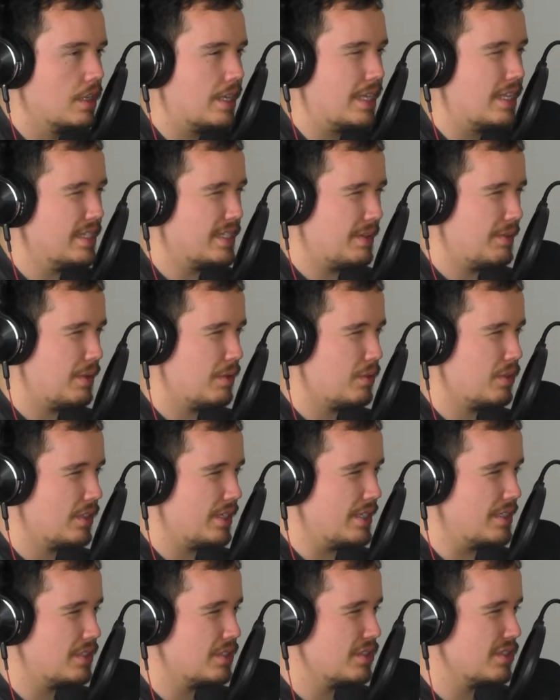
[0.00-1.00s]
doesn't even
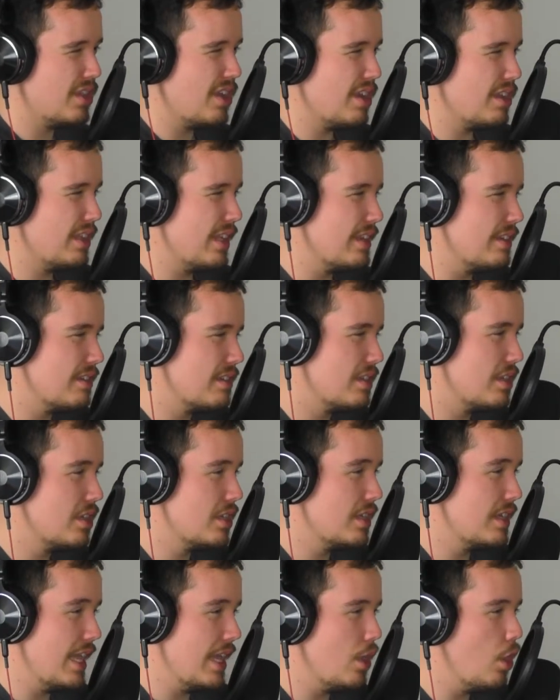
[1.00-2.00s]
really
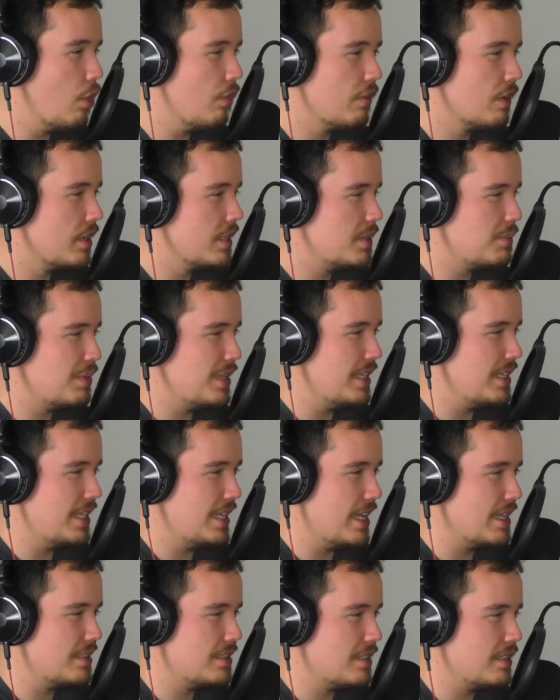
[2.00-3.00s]
get over his
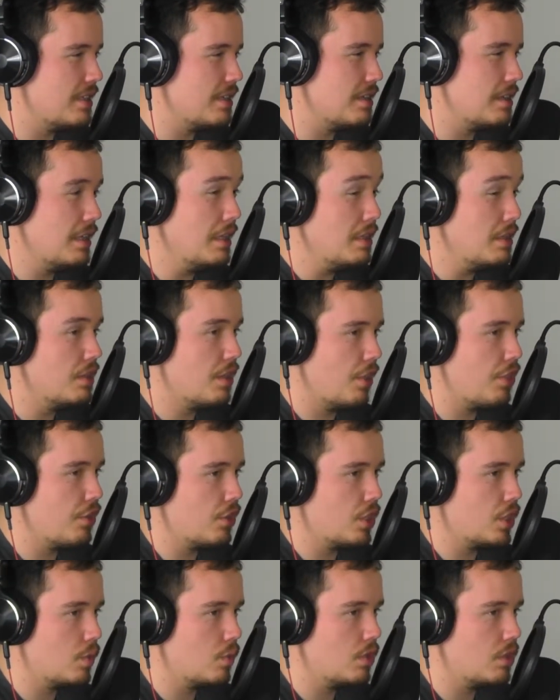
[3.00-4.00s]
PTSD. In the
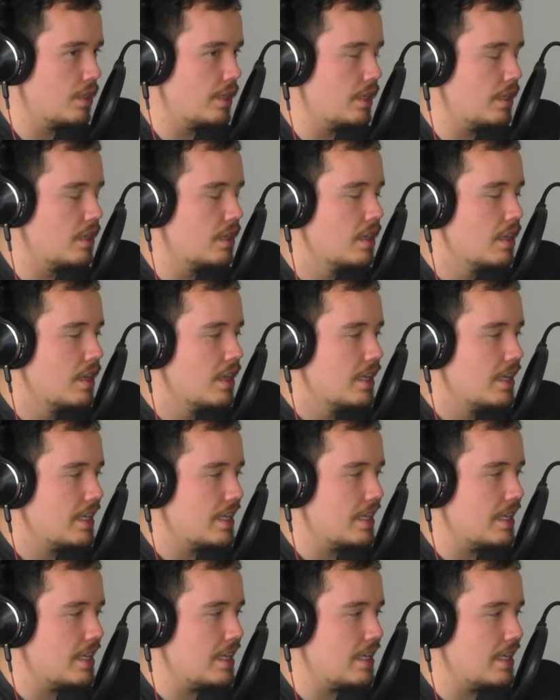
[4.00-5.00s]
third one,
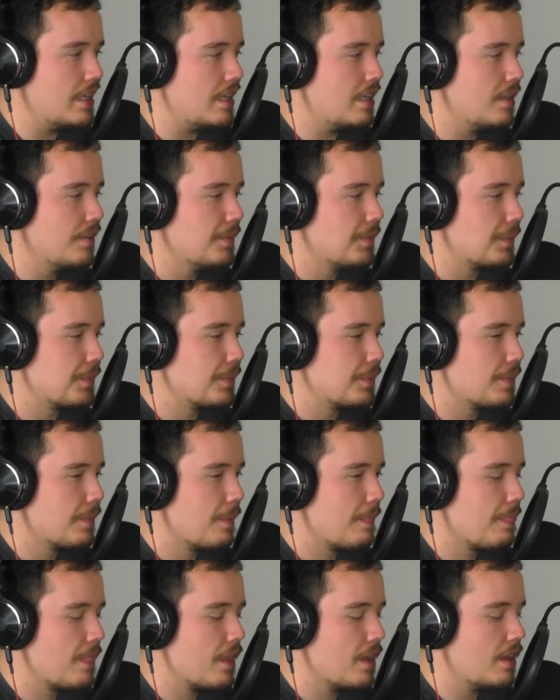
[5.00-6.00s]
he
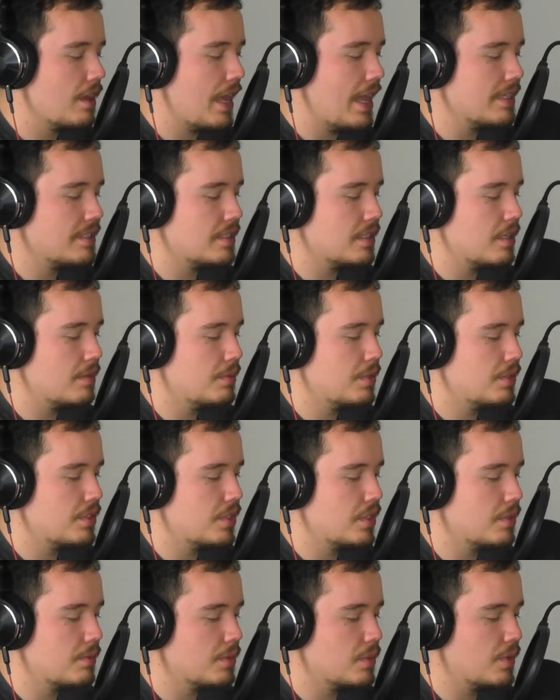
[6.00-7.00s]
has to come to
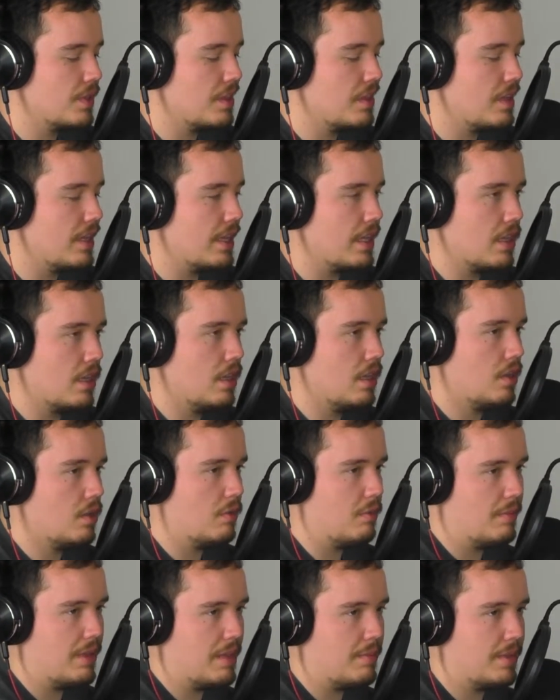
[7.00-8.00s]
terms with like, oh,
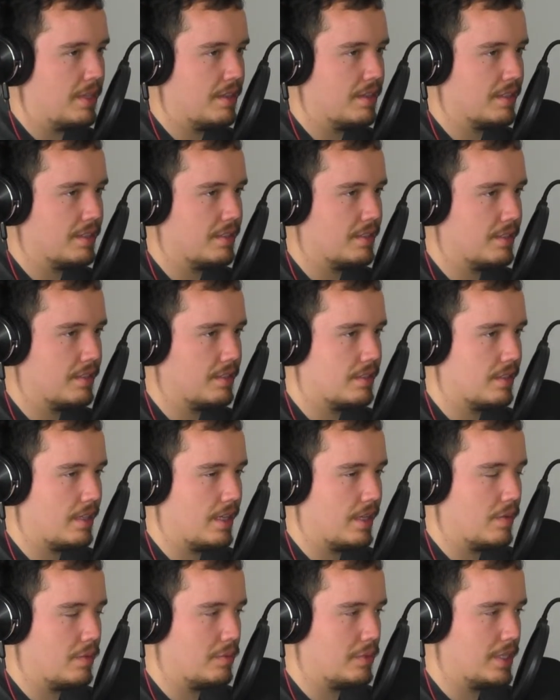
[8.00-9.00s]
maybe this is
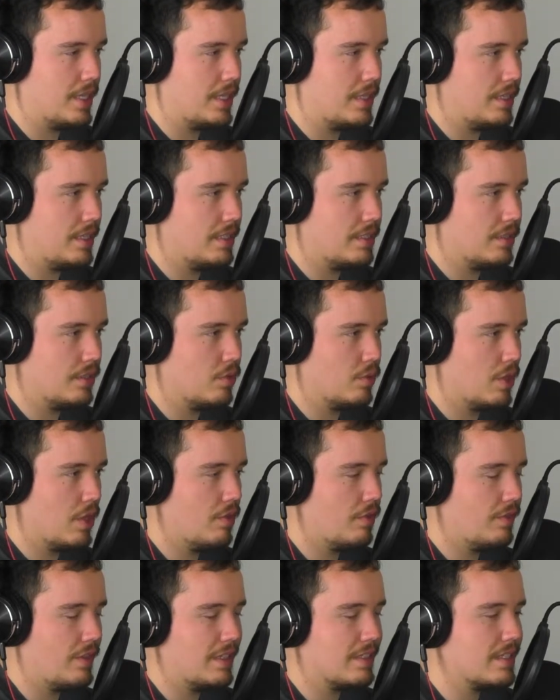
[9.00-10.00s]
like what I need to
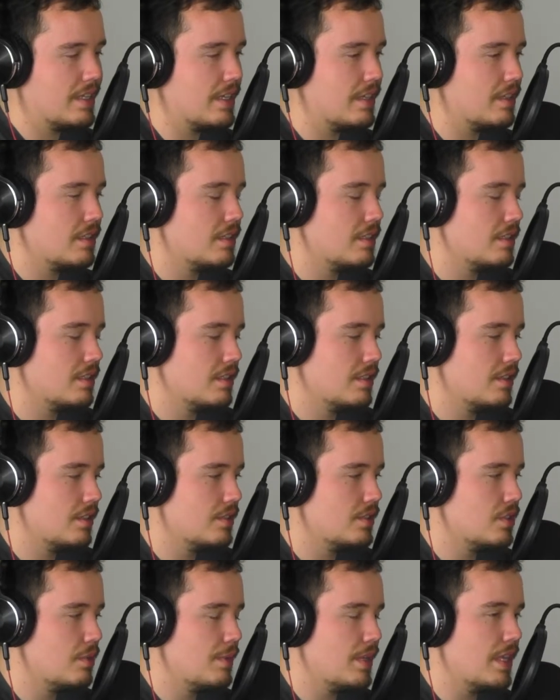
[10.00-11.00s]
grow. It's like
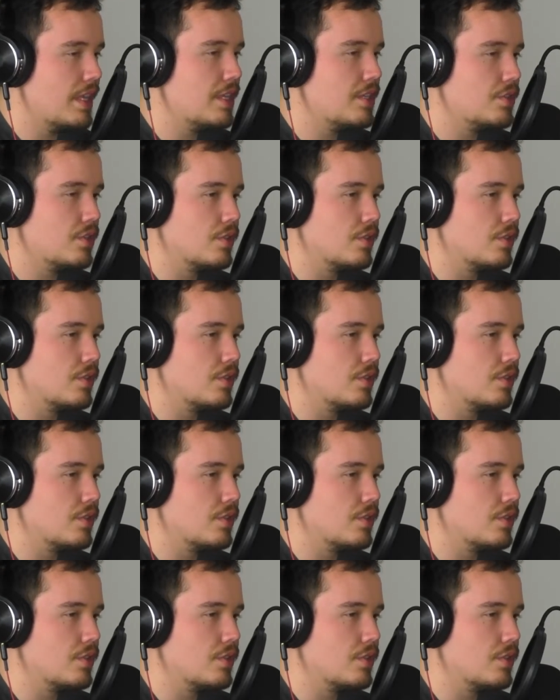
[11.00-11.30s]
there's so many issues.